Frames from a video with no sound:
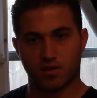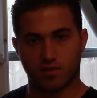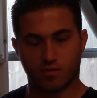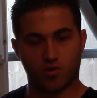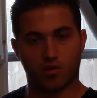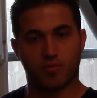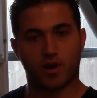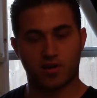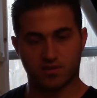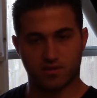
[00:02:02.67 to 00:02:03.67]
the more
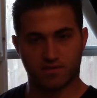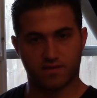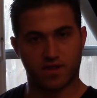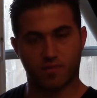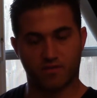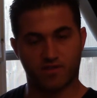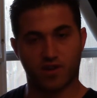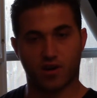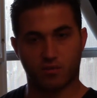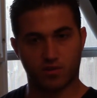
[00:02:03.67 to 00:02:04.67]
positive type of
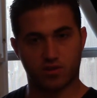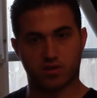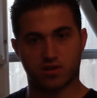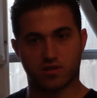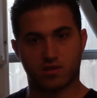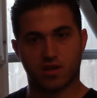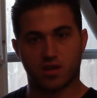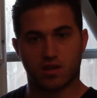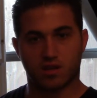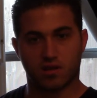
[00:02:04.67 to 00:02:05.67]
thought, which is
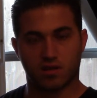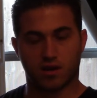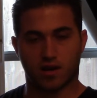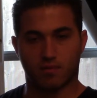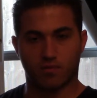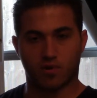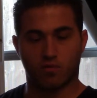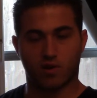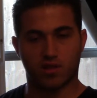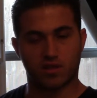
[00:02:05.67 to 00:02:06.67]
um,
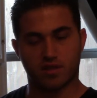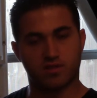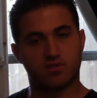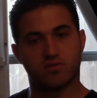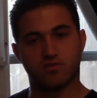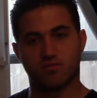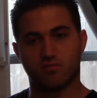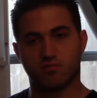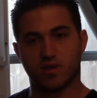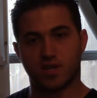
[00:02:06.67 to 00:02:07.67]
what leads
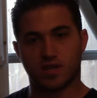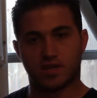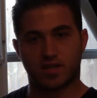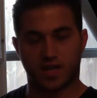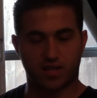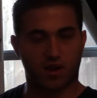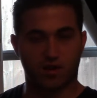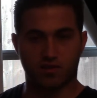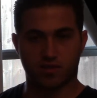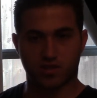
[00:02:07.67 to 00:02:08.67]
to
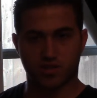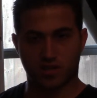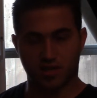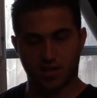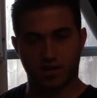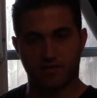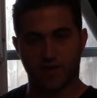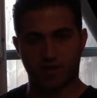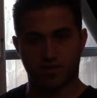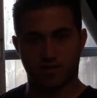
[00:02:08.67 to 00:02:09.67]
technology and
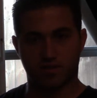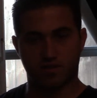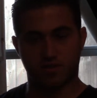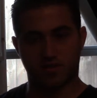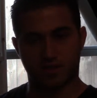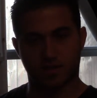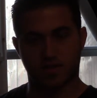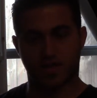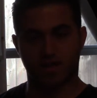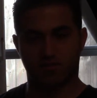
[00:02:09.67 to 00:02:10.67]
innovations and,
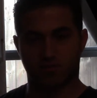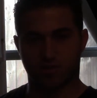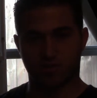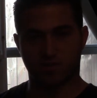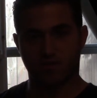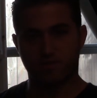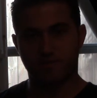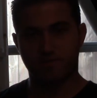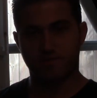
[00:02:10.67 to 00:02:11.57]
and that sort of stuff.